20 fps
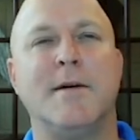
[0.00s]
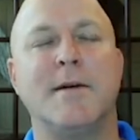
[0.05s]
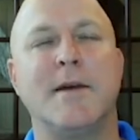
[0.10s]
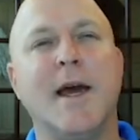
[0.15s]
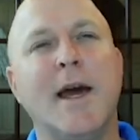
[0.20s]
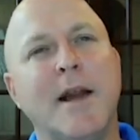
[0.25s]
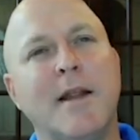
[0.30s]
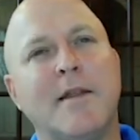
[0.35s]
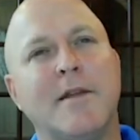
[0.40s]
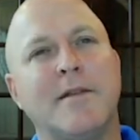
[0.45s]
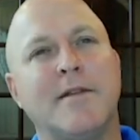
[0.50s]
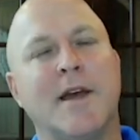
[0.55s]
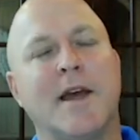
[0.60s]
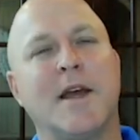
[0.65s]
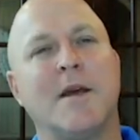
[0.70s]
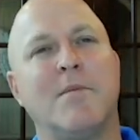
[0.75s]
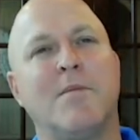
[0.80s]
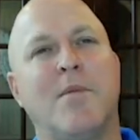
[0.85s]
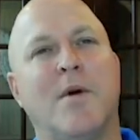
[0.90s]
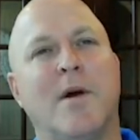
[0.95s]
Kind of the
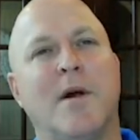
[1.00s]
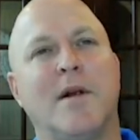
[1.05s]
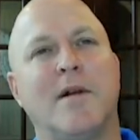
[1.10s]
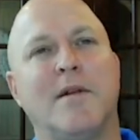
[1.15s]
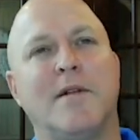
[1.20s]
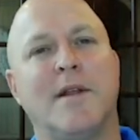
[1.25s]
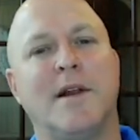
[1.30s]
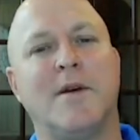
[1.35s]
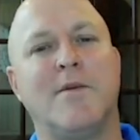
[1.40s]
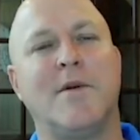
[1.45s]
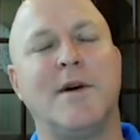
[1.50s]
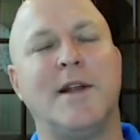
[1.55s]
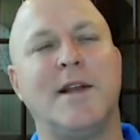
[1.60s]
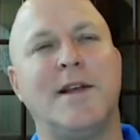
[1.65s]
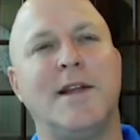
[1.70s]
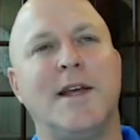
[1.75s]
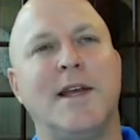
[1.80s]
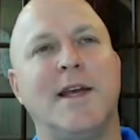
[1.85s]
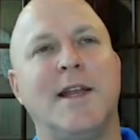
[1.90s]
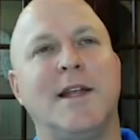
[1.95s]
second part that I
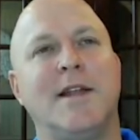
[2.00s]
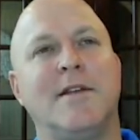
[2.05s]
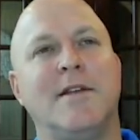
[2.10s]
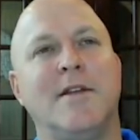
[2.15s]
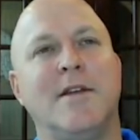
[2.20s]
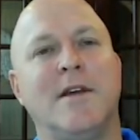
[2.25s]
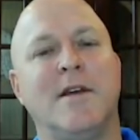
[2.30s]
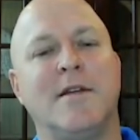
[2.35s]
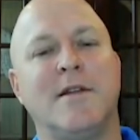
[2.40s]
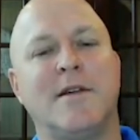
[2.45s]
wanted to get into,